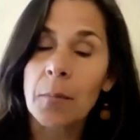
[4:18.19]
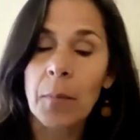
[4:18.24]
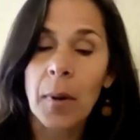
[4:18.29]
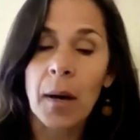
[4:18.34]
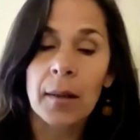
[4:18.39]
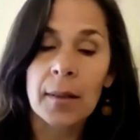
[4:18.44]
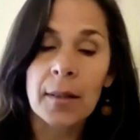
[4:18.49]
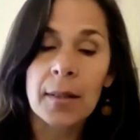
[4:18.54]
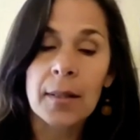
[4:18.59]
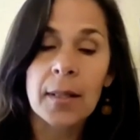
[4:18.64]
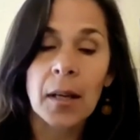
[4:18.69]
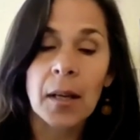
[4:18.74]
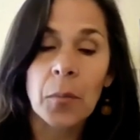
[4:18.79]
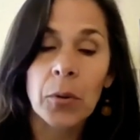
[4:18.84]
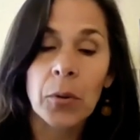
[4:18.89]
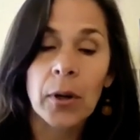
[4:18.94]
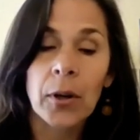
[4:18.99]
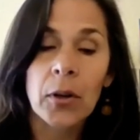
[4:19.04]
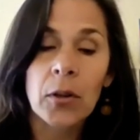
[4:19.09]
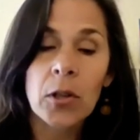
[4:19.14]
and policy
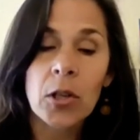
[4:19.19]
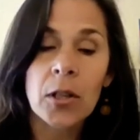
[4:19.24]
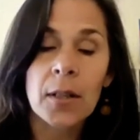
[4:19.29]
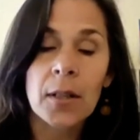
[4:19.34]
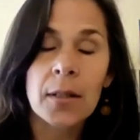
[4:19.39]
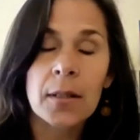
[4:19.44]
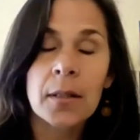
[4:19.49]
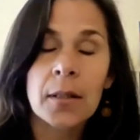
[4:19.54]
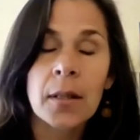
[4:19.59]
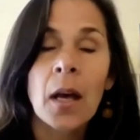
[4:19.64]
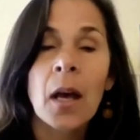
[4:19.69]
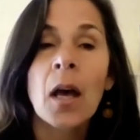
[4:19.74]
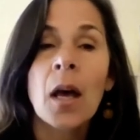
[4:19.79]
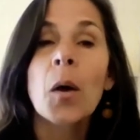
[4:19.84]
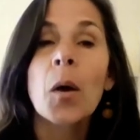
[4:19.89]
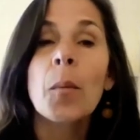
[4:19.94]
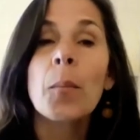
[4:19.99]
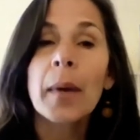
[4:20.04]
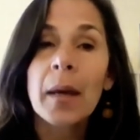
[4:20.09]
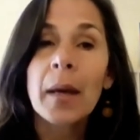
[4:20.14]
approaches
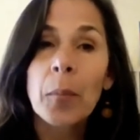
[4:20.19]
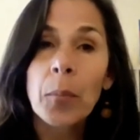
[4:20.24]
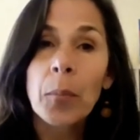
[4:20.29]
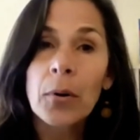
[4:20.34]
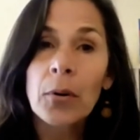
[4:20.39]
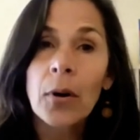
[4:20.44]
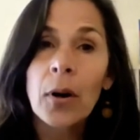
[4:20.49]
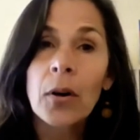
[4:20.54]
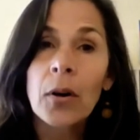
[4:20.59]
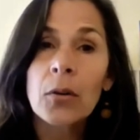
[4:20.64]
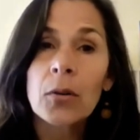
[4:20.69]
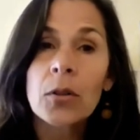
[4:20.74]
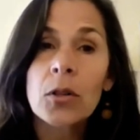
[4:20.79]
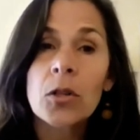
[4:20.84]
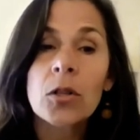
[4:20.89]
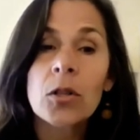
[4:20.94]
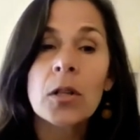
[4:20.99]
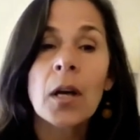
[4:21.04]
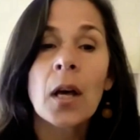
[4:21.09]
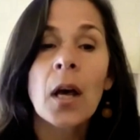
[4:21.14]
be
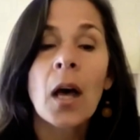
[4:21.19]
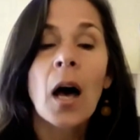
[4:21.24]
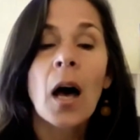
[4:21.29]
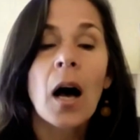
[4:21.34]
approached